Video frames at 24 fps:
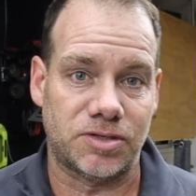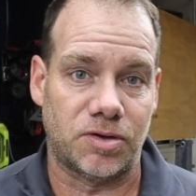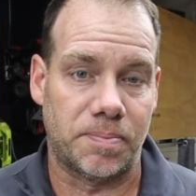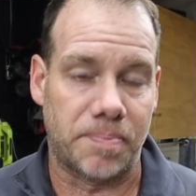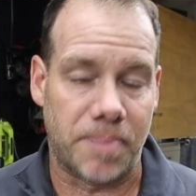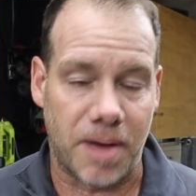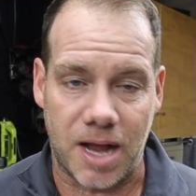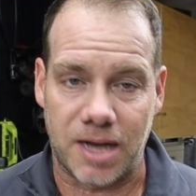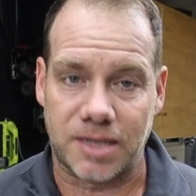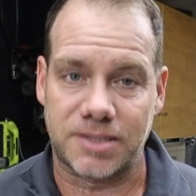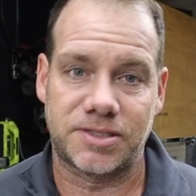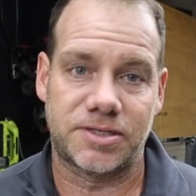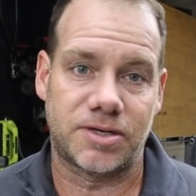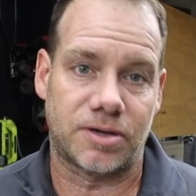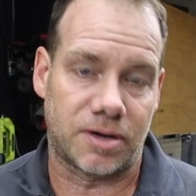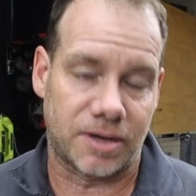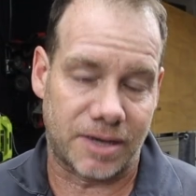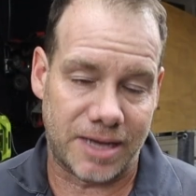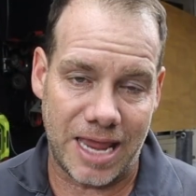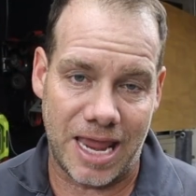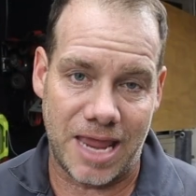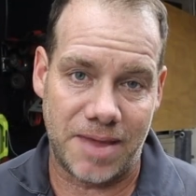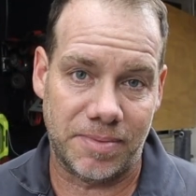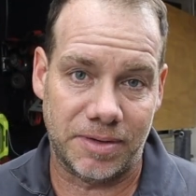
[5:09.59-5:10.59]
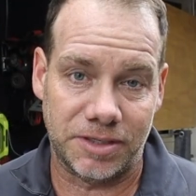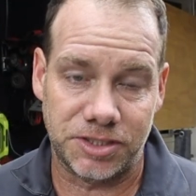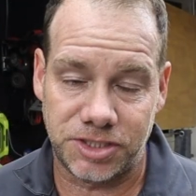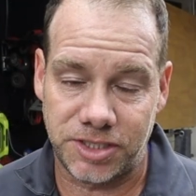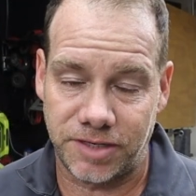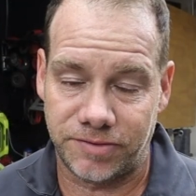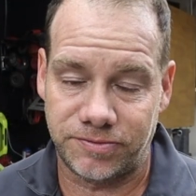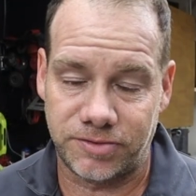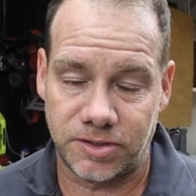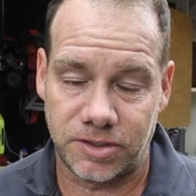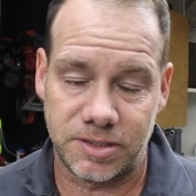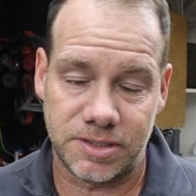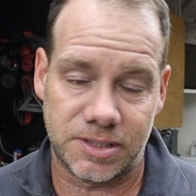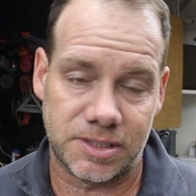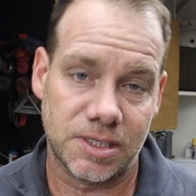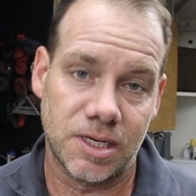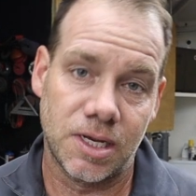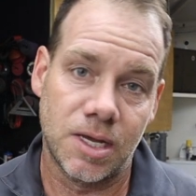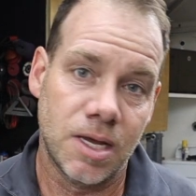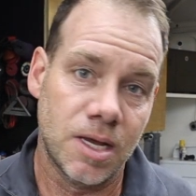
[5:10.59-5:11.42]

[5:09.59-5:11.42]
or Boxster or Cayman shifters,